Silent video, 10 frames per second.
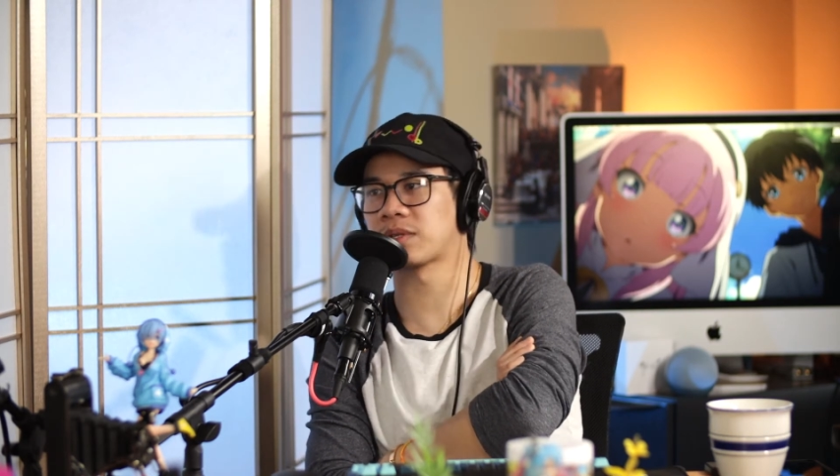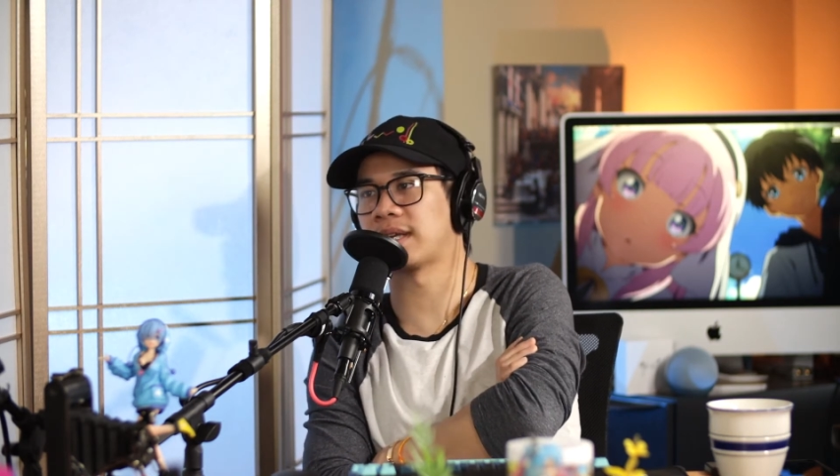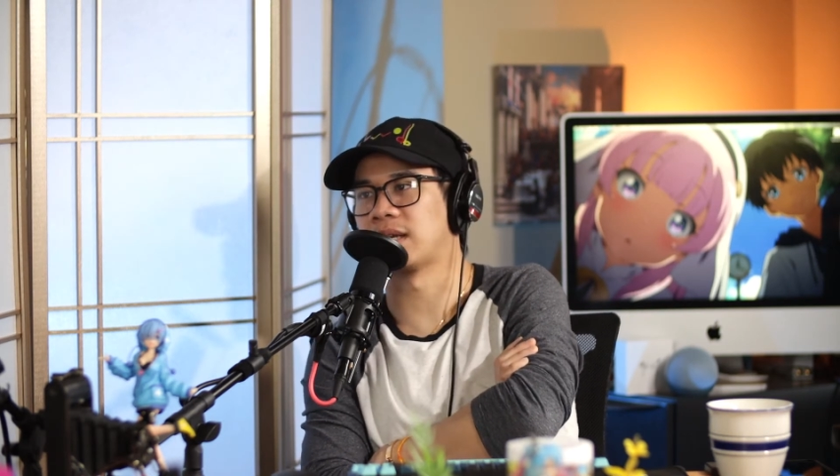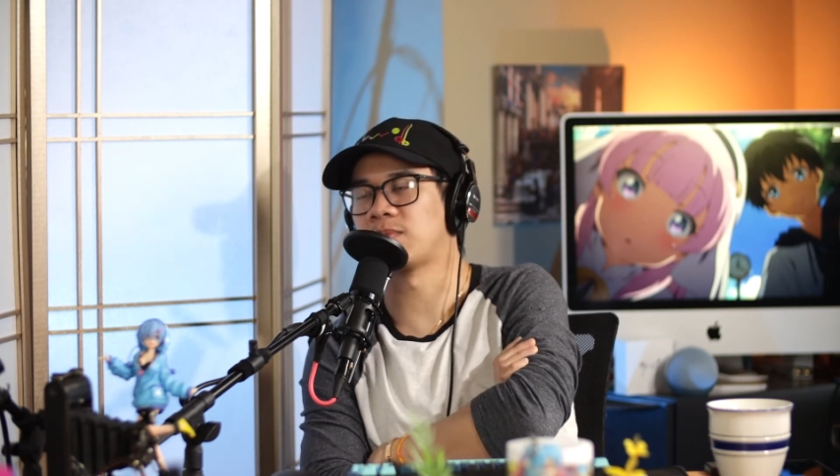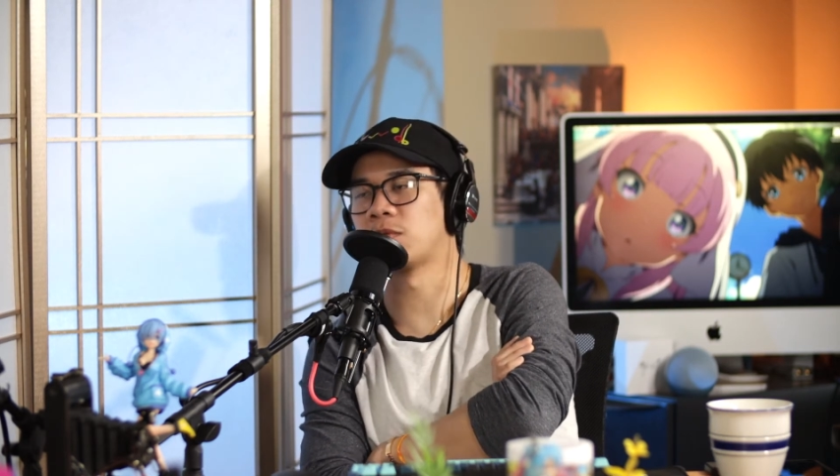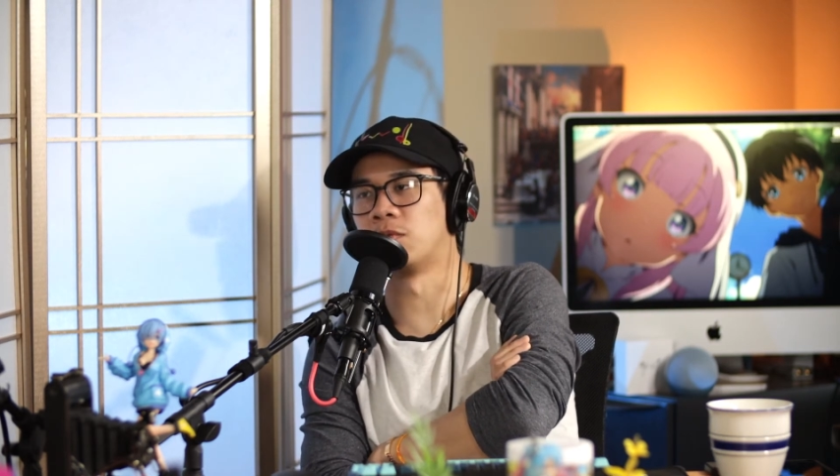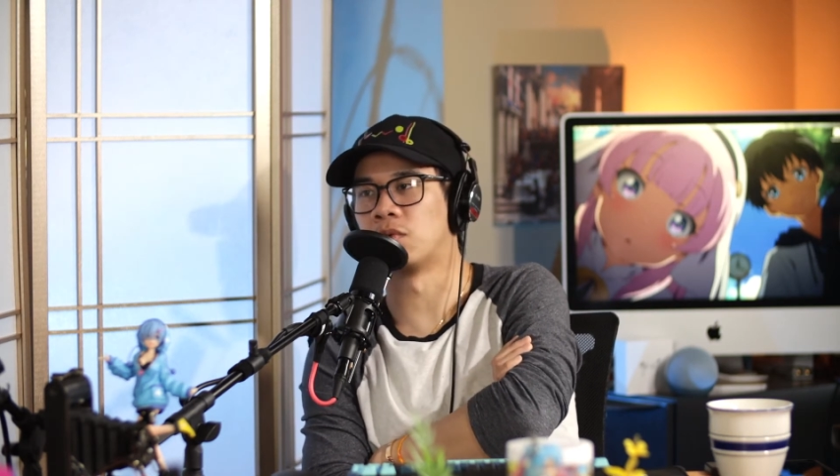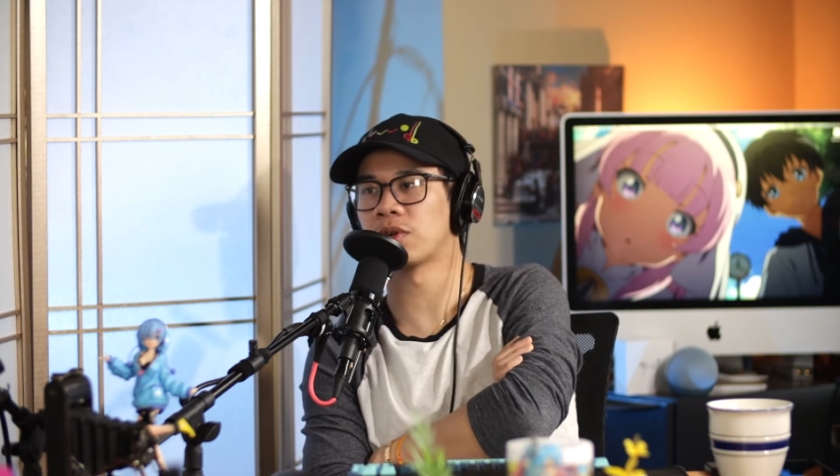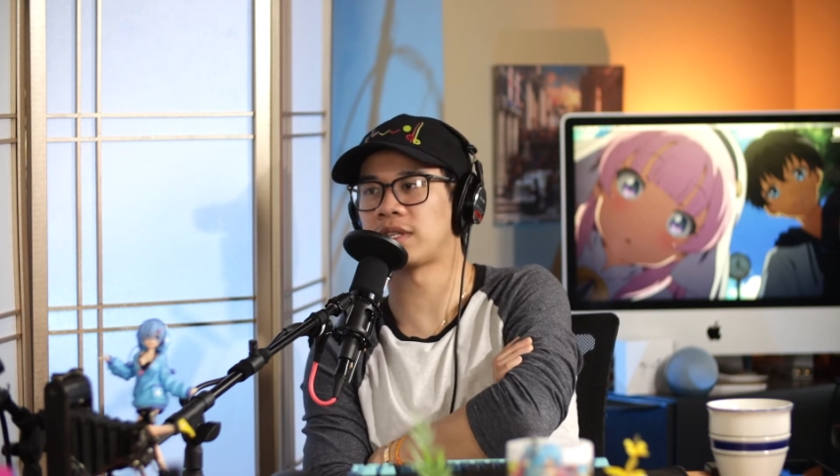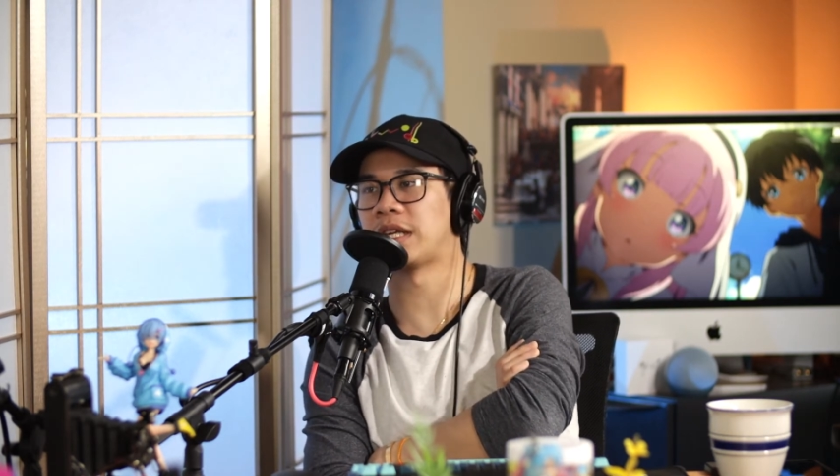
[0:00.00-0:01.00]
setup, your
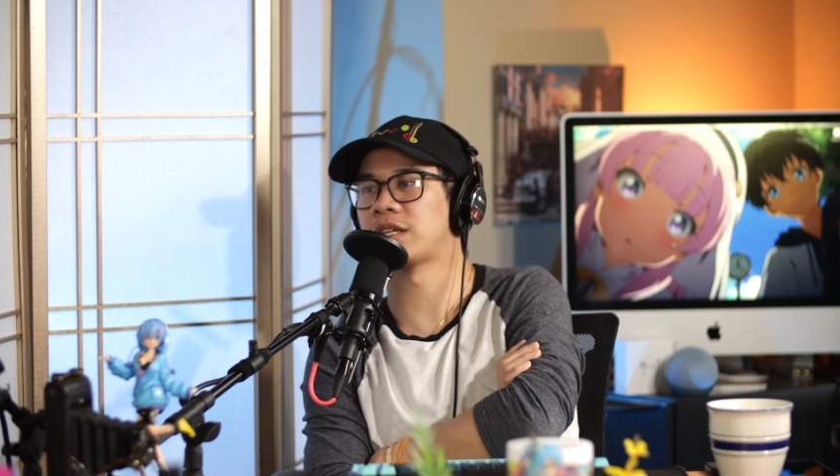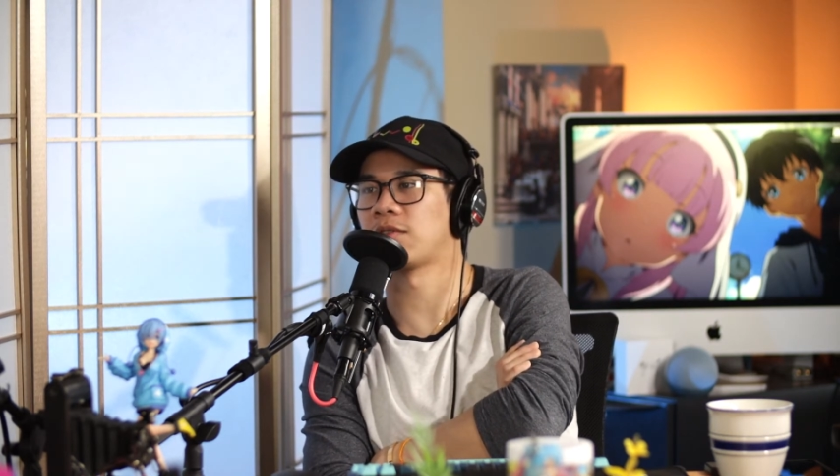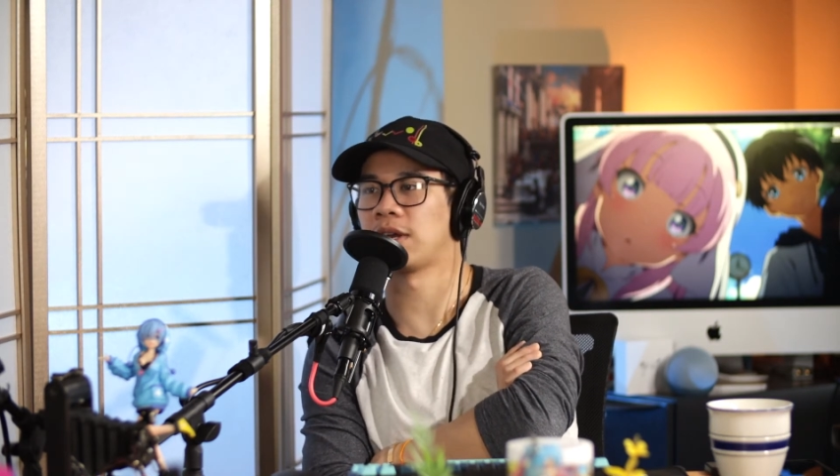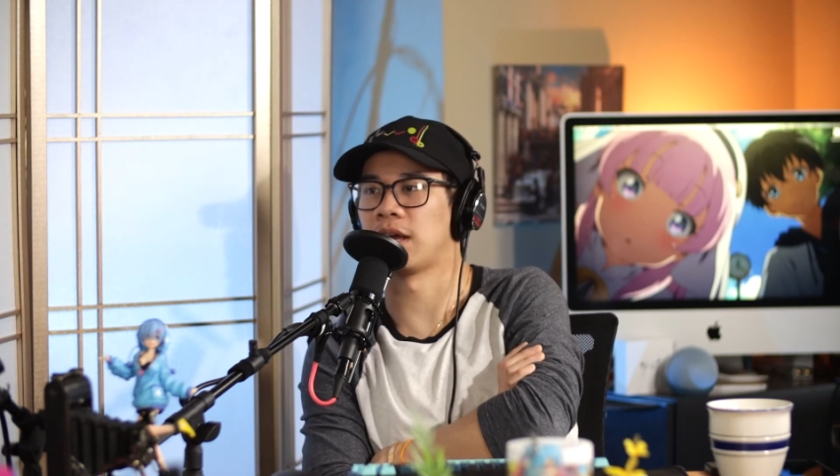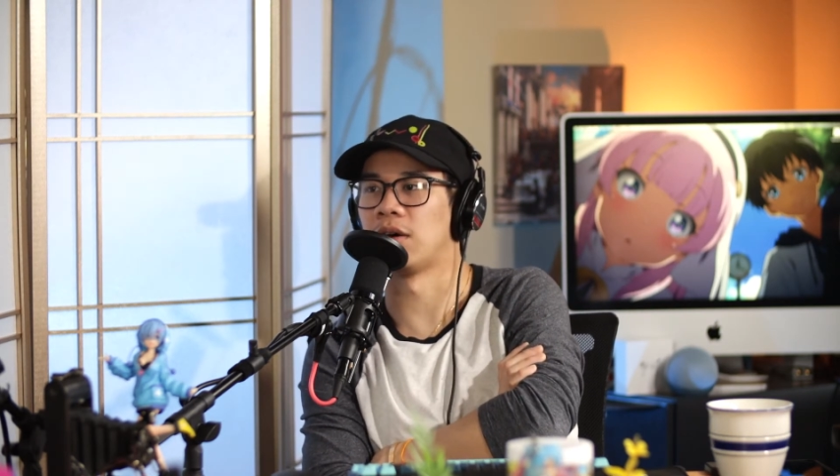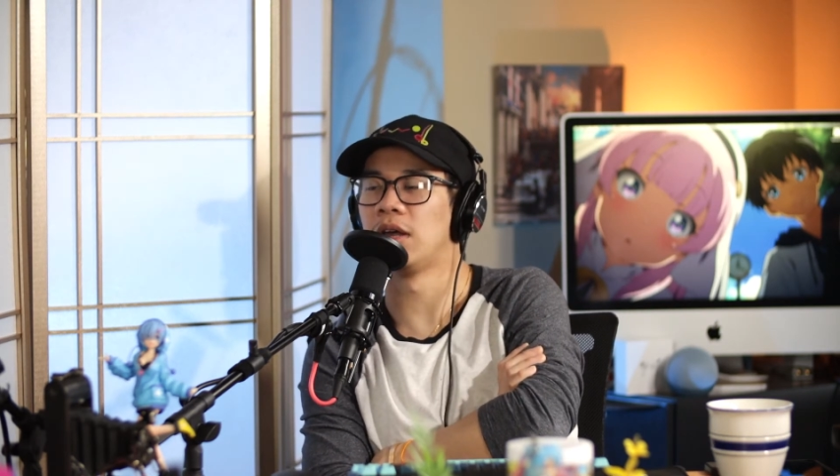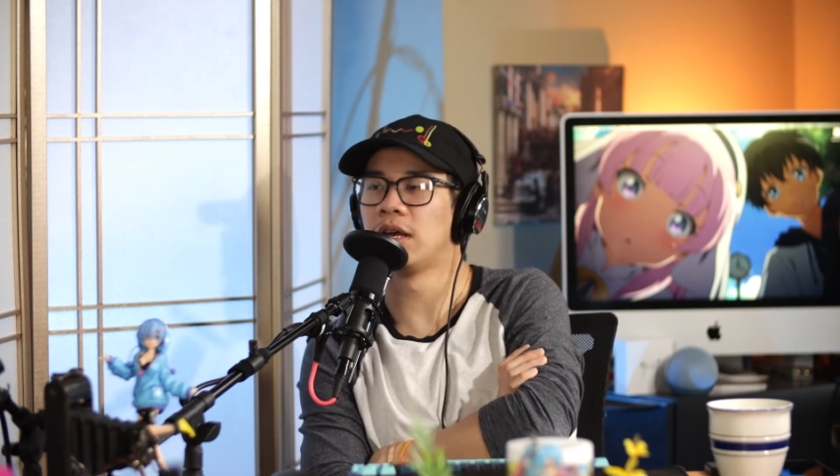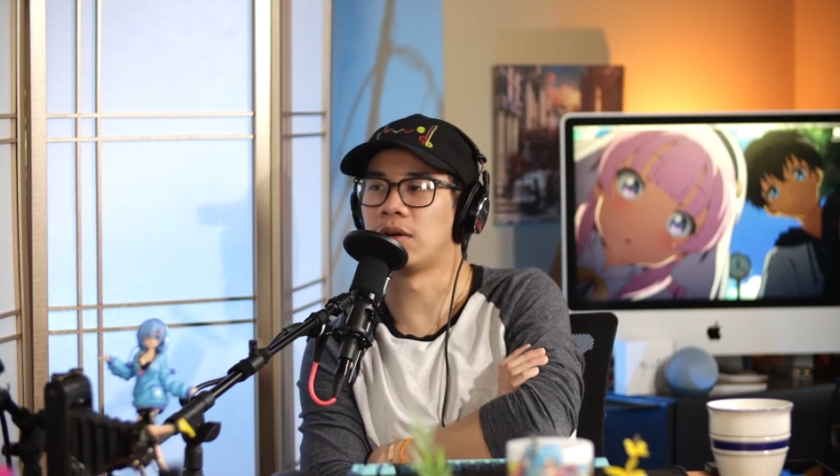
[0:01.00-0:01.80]
war station right now,